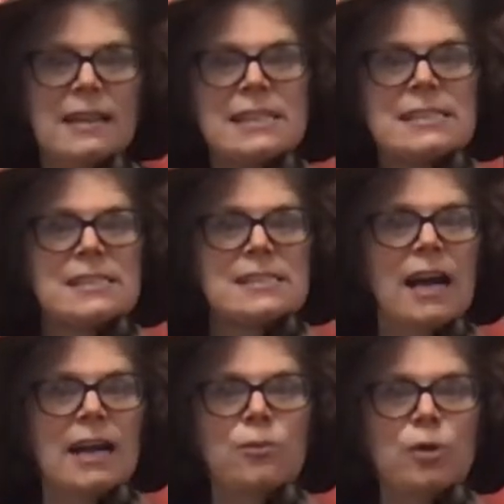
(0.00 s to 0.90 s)
This is
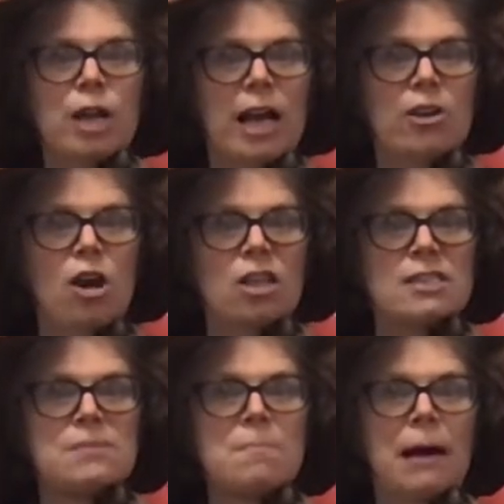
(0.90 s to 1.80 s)
kind of what I call
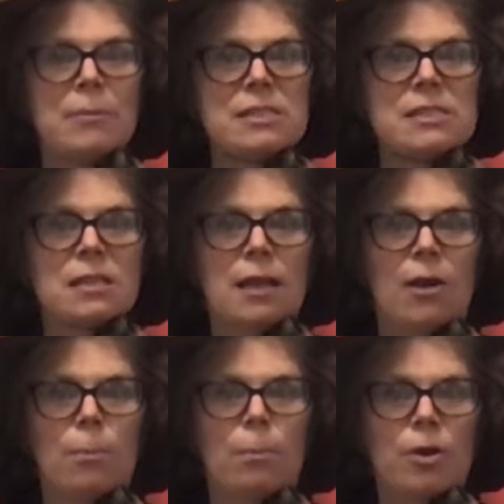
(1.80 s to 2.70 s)
as mommy's little
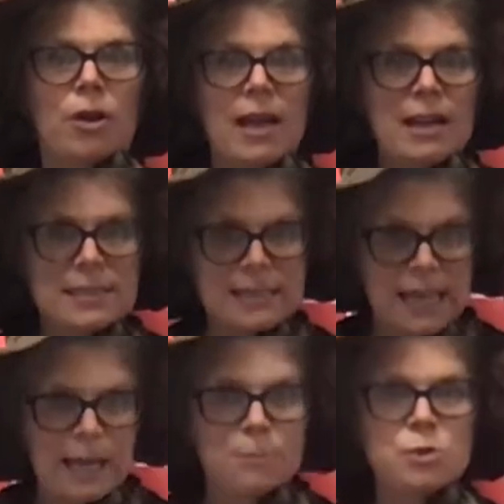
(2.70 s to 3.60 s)
helper, because it
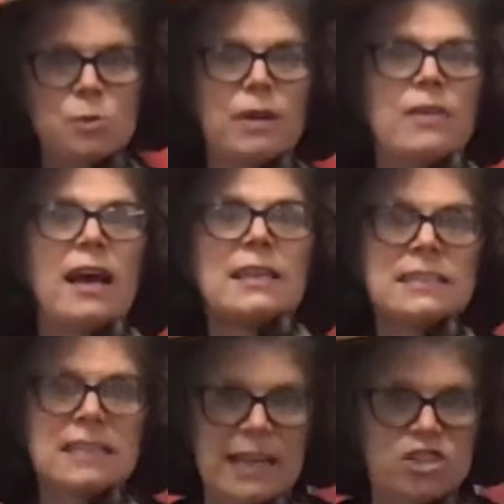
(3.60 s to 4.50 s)
helps with
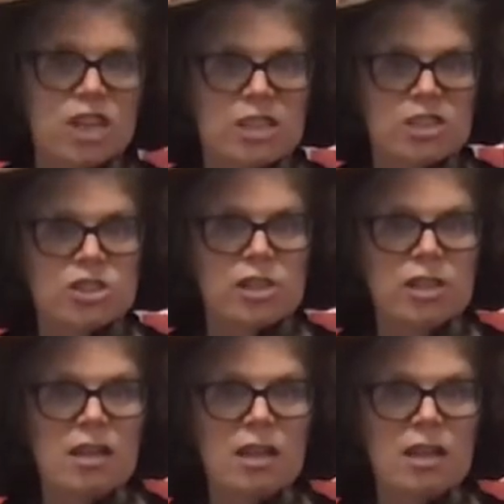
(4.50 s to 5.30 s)
digestion,